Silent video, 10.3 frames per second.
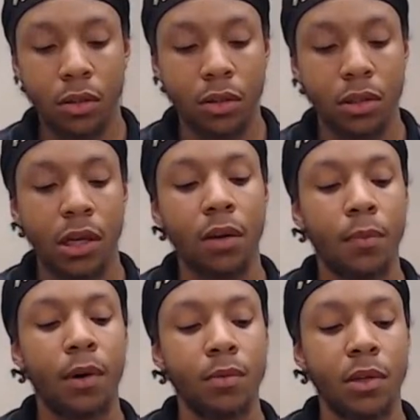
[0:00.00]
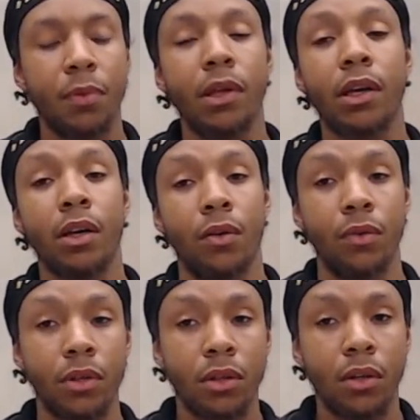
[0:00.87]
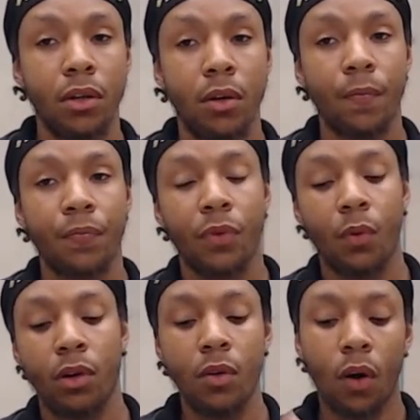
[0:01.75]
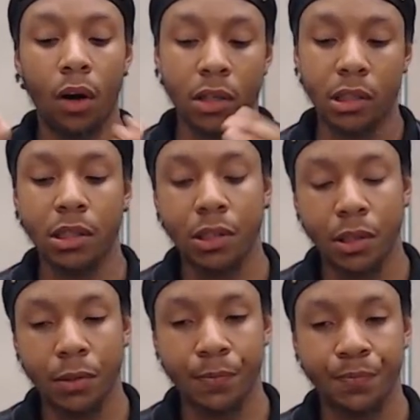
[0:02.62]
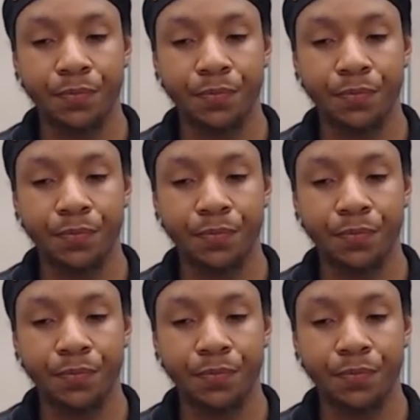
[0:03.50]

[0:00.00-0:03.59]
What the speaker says: you're setting him up to be killed. When you are a sister,